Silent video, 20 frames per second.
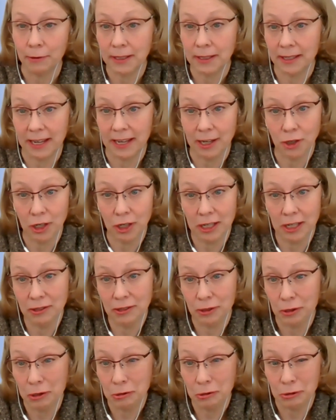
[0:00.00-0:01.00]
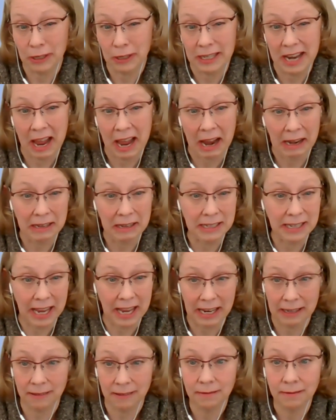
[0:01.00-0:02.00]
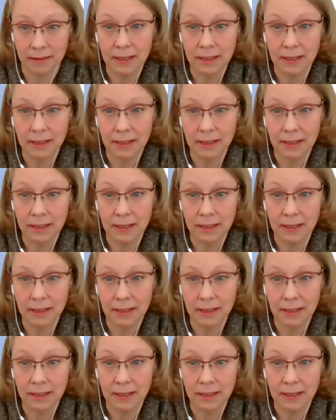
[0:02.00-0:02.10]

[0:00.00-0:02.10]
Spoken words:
sedation. So usually 9, 10.